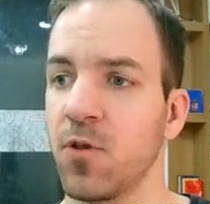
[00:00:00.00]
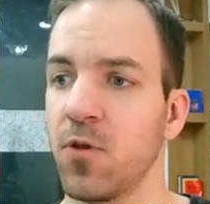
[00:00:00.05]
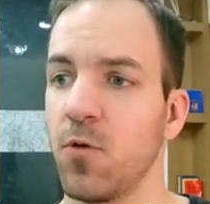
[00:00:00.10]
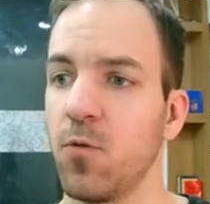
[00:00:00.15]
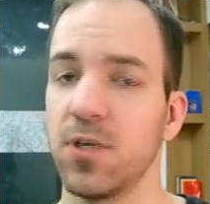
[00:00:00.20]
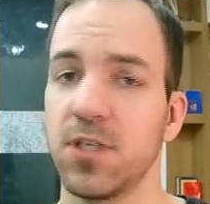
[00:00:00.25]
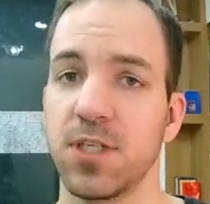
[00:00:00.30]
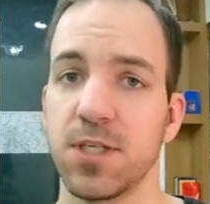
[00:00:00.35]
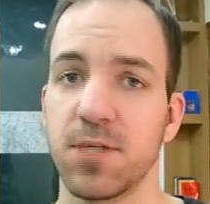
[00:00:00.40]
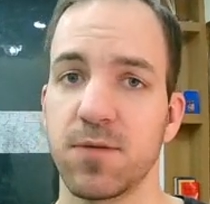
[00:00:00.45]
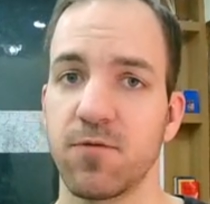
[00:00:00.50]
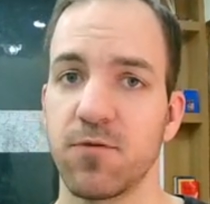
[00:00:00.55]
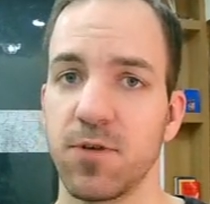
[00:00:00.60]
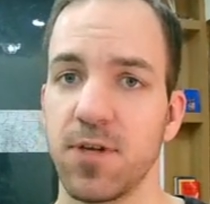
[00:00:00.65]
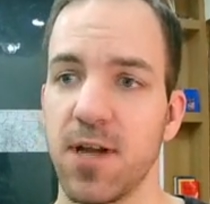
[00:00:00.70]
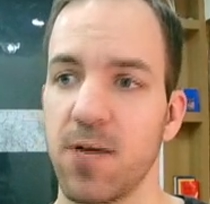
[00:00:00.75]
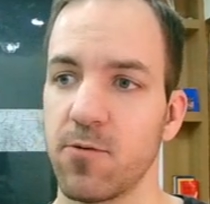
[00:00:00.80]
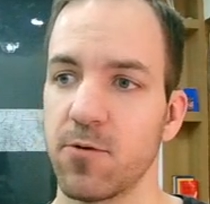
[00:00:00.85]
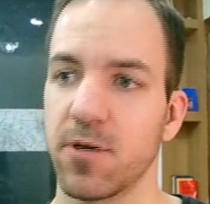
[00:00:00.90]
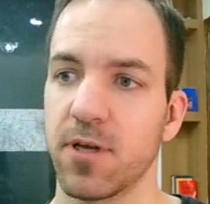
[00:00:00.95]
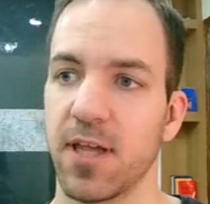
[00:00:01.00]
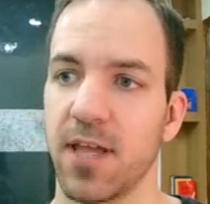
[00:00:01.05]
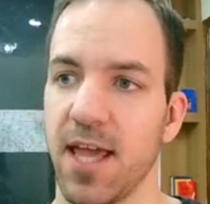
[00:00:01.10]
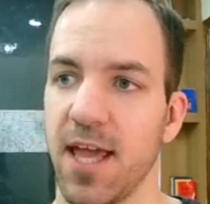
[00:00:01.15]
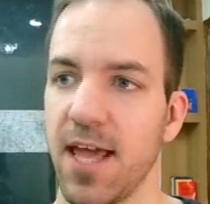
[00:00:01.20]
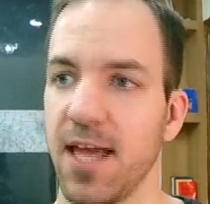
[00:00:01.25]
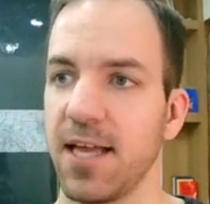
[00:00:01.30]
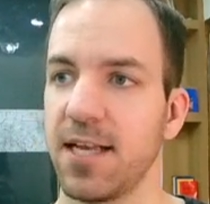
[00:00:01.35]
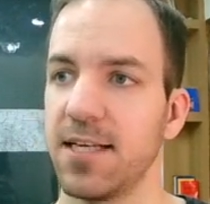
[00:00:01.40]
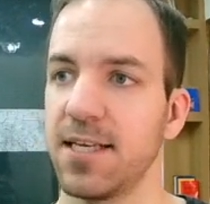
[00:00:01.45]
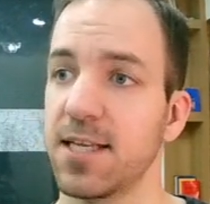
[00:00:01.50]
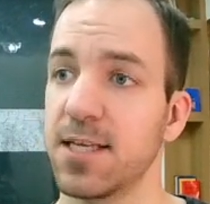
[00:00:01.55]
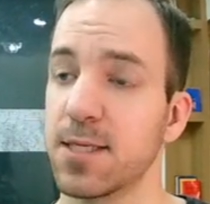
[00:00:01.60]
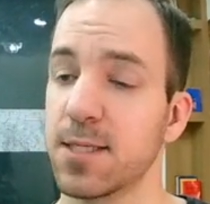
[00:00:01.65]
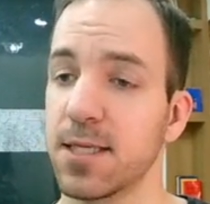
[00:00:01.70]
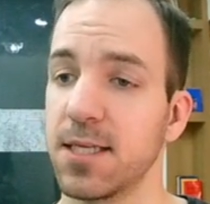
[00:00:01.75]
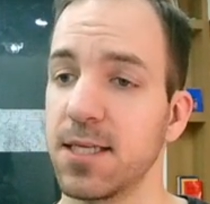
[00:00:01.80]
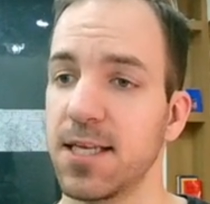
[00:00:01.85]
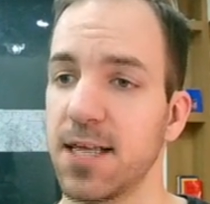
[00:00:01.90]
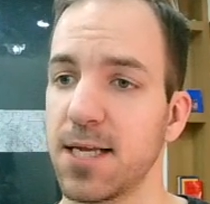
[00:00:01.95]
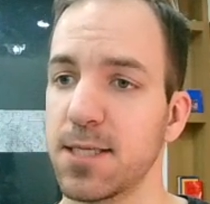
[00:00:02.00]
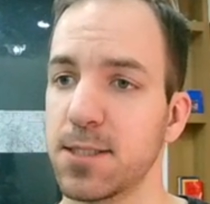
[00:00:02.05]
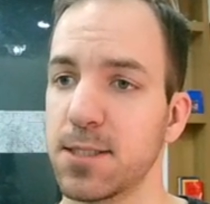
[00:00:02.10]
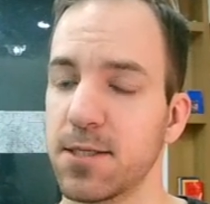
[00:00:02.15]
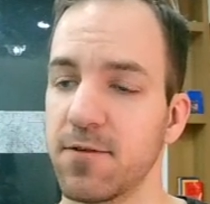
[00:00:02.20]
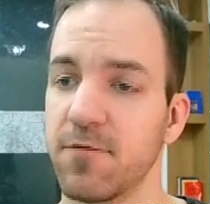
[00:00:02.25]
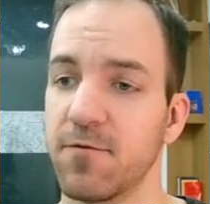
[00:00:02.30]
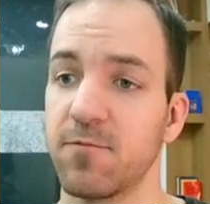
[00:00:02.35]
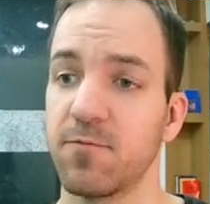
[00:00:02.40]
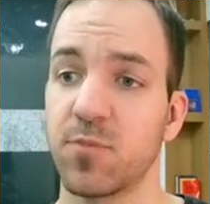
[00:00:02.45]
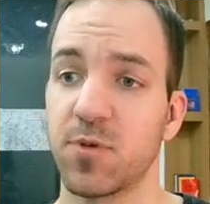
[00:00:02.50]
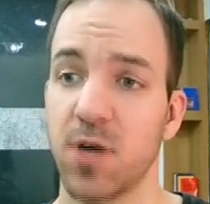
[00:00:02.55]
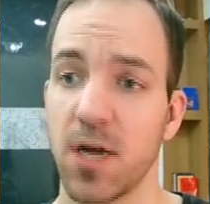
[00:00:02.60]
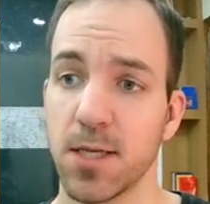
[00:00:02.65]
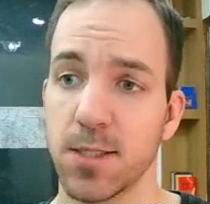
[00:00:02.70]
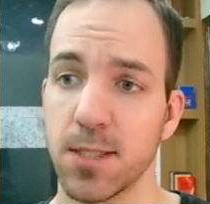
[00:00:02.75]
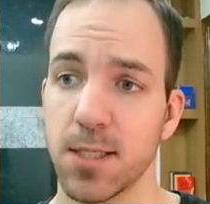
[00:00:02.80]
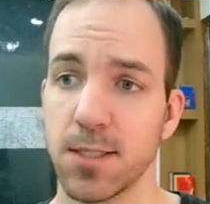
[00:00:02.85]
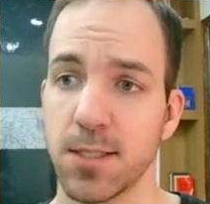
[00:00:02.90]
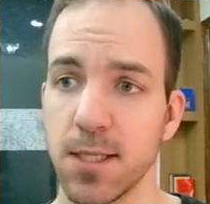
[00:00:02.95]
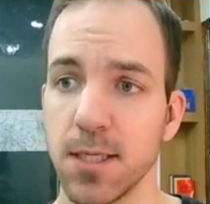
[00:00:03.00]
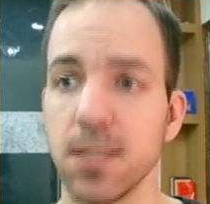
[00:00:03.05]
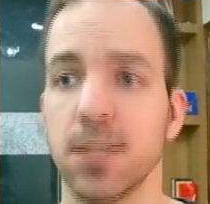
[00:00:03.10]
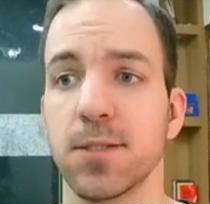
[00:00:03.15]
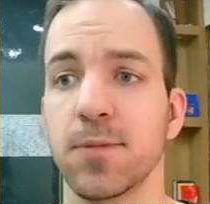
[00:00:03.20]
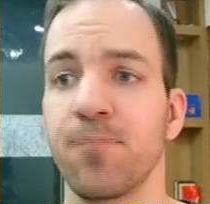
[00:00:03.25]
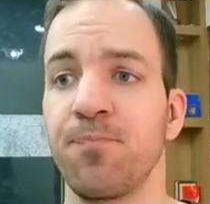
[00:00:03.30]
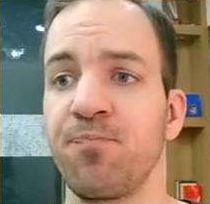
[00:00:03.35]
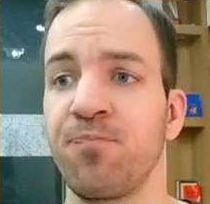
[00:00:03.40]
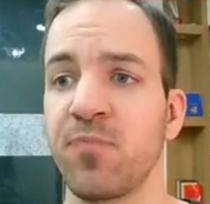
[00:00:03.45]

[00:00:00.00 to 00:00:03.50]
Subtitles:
which is for network and disk intensive processes.